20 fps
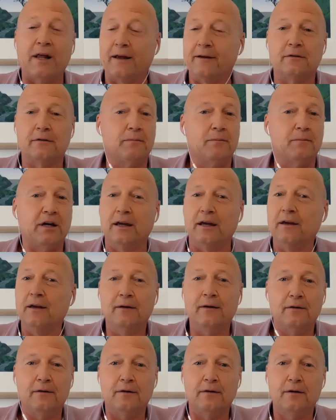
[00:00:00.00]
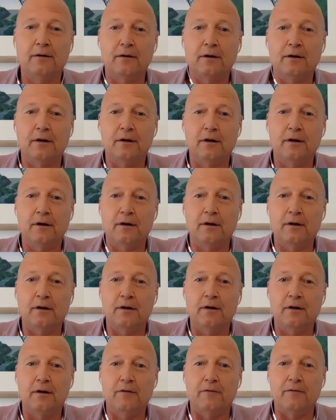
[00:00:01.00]
to be,
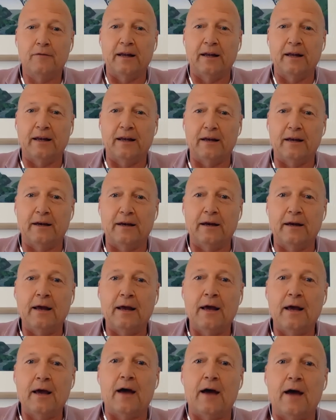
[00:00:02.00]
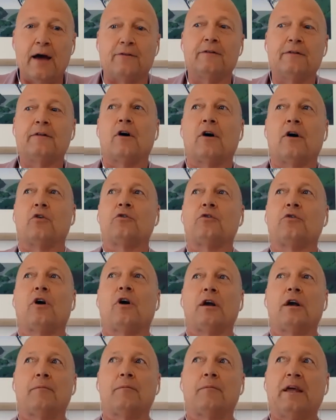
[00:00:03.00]
feeling. And I was
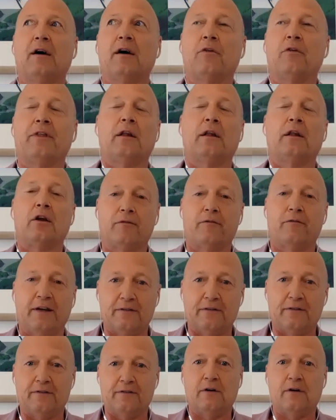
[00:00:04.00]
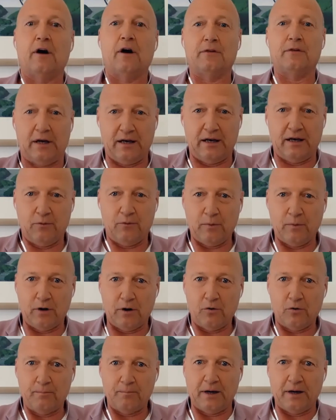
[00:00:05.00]
trying to be healthy, a lot of exercise, eating
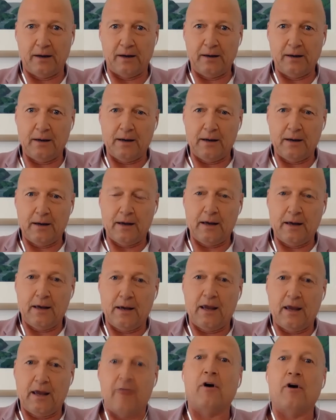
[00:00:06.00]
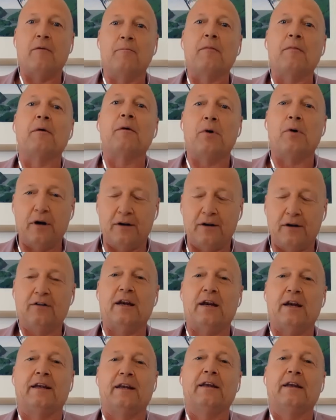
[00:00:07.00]
well, but if my body's
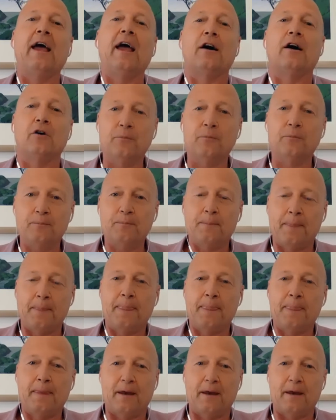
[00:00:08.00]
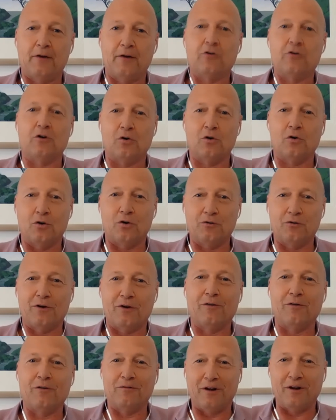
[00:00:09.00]
shutting down and it's got
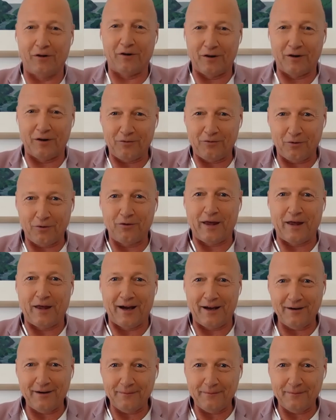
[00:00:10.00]
cortisol flowing through that,